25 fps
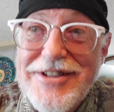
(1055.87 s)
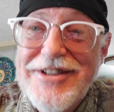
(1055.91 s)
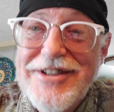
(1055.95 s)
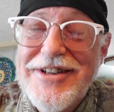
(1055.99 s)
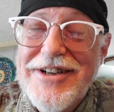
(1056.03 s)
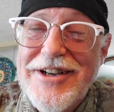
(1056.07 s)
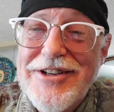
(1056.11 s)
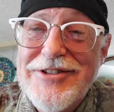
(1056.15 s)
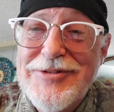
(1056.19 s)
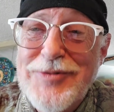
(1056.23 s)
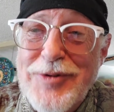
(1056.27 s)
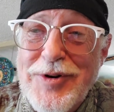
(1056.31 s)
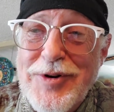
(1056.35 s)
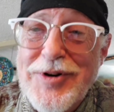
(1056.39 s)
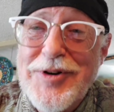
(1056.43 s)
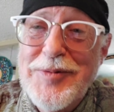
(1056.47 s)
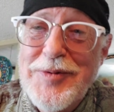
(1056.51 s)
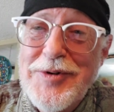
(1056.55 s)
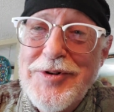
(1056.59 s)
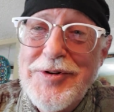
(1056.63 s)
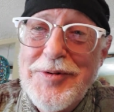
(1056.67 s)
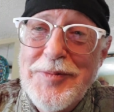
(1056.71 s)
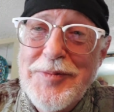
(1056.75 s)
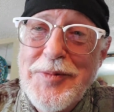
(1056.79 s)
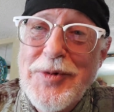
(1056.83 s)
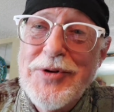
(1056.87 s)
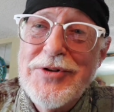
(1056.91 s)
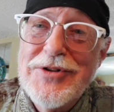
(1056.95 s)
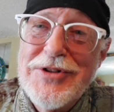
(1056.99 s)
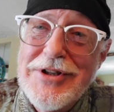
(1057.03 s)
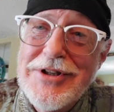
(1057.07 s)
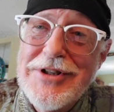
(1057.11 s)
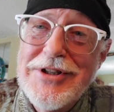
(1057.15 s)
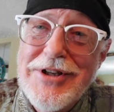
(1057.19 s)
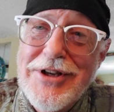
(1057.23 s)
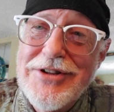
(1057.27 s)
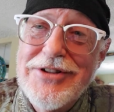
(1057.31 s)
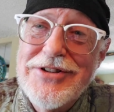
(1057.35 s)
I was working with the most
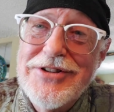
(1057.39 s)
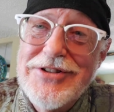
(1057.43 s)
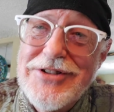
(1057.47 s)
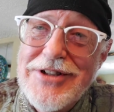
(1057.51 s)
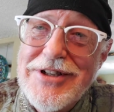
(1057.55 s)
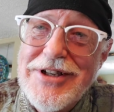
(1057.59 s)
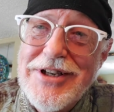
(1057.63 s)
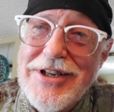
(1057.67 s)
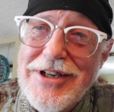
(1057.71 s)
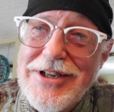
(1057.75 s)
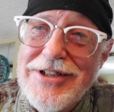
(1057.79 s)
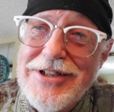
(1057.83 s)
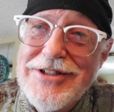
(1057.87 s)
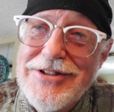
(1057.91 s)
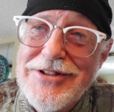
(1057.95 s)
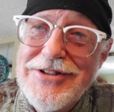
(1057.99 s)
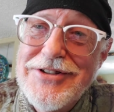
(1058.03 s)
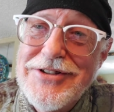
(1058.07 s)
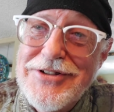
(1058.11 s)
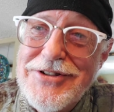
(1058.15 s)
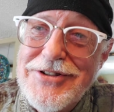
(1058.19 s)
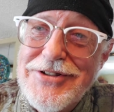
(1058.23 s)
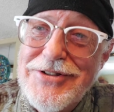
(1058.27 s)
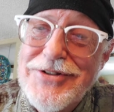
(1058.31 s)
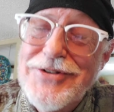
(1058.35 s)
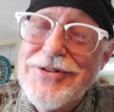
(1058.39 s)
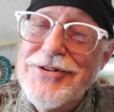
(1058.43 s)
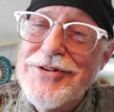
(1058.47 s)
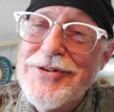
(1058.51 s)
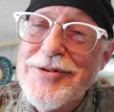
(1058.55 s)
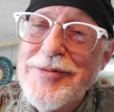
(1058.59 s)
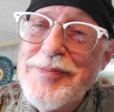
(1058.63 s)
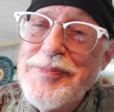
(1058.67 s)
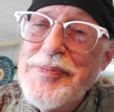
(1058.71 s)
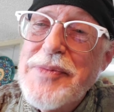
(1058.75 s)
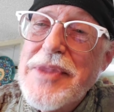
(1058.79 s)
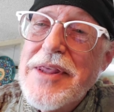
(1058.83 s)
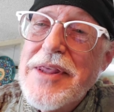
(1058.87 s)
intelligent kids in the school,